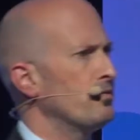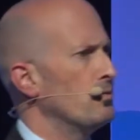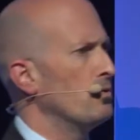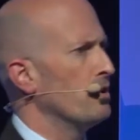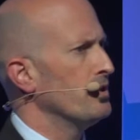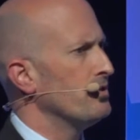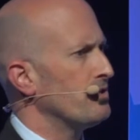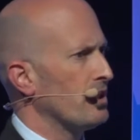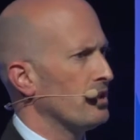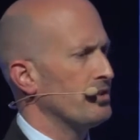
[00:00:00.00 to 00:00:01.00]
for New
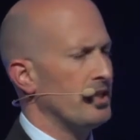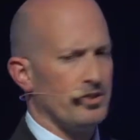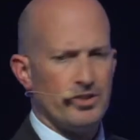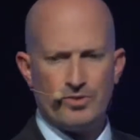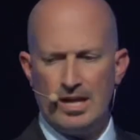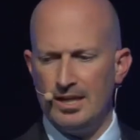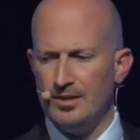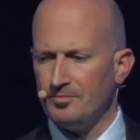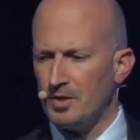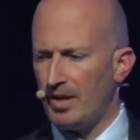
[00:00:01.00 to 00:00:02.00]
Zealand and
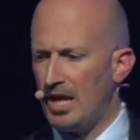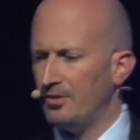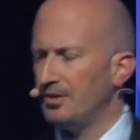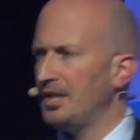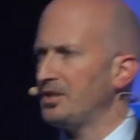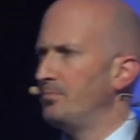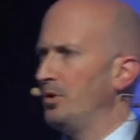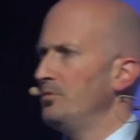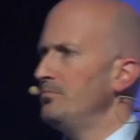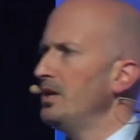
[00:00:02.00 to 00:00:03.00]
Australia about the next
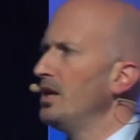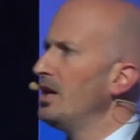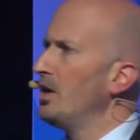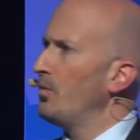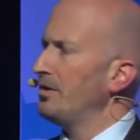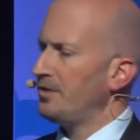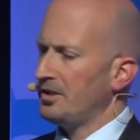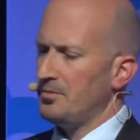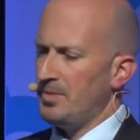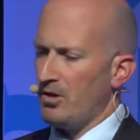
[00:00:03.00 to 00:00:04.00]
boom. One
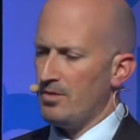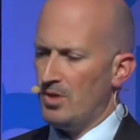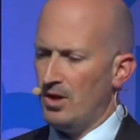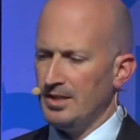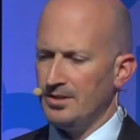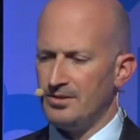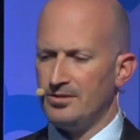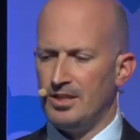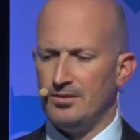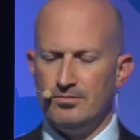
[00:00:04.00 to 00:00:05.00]
thing to bear in mind is
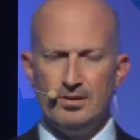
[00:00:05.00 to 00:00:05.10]
that